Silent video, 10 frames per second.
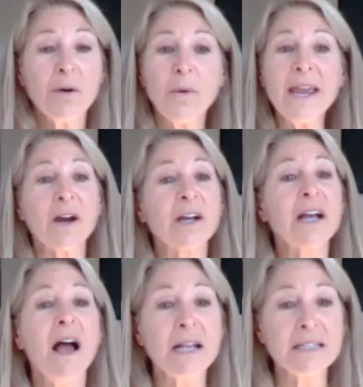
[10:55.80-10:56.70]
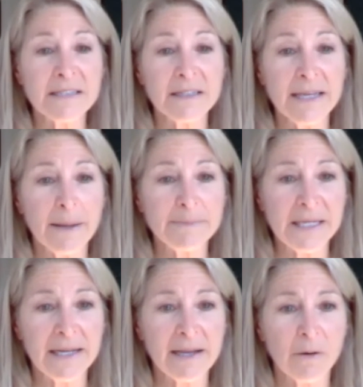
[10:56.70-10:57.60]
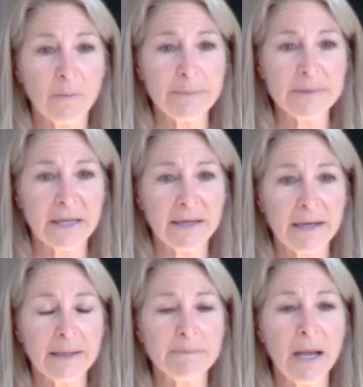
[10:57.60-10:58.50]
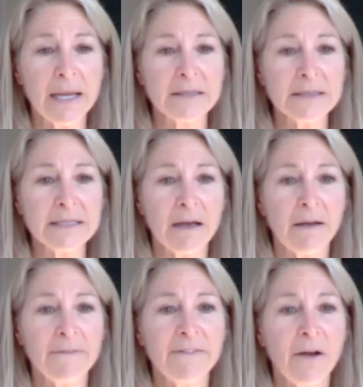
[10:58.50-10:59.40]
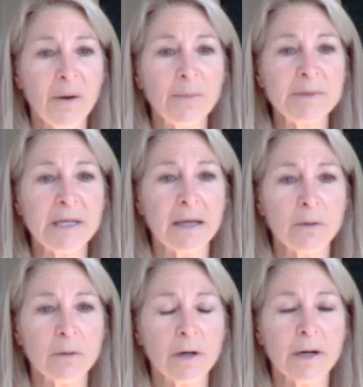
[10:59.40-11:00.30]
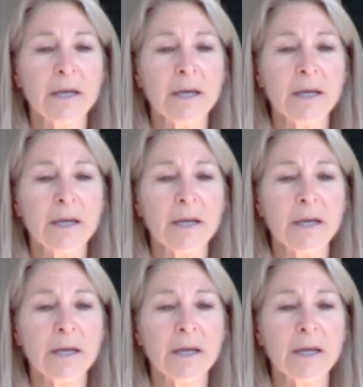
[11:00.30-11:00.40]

we are constantly updating our website at milesofhope.org.